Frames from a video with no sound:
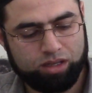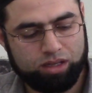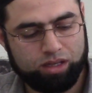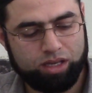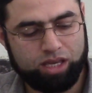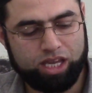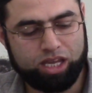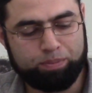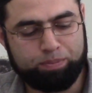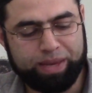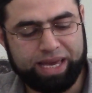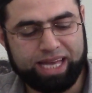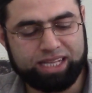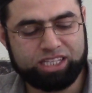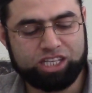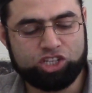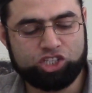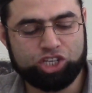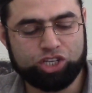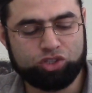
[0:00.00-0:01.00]
Here pay
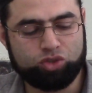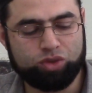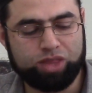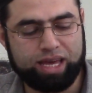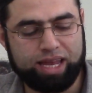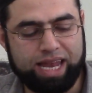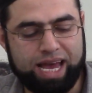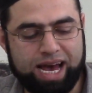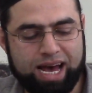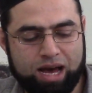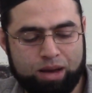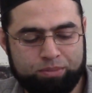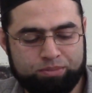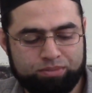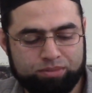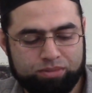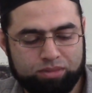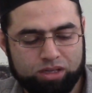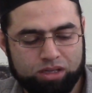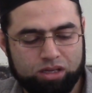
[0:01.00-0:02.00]
attention to the
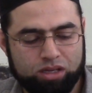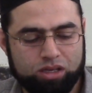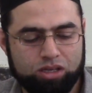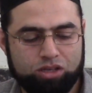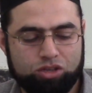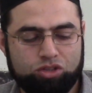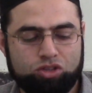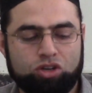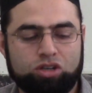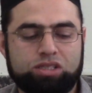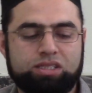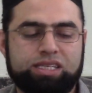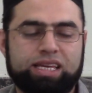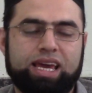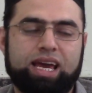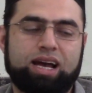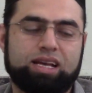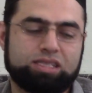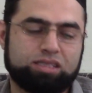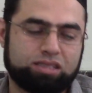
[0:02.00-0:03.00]
lam. You don't
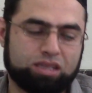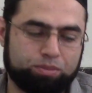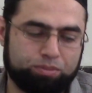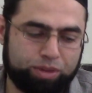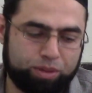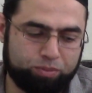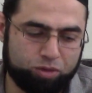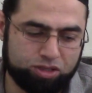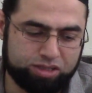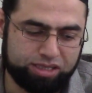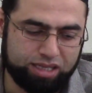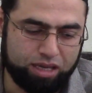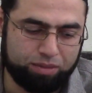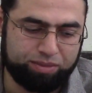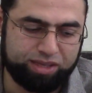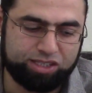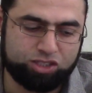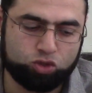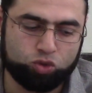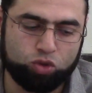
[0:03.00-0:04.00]
say as some people say
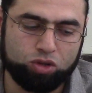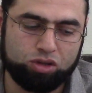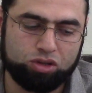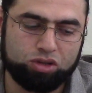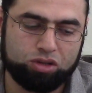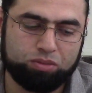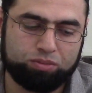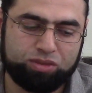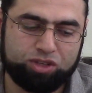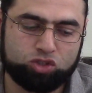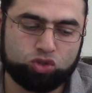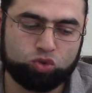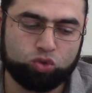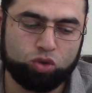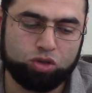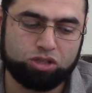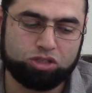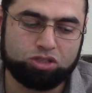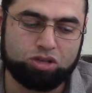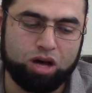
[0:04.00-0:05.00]

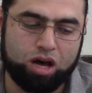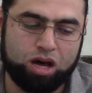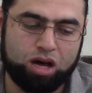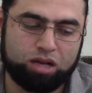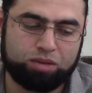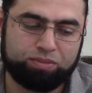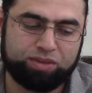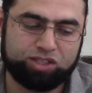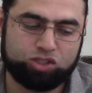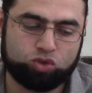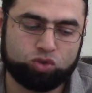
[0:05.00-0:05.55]
bisultan,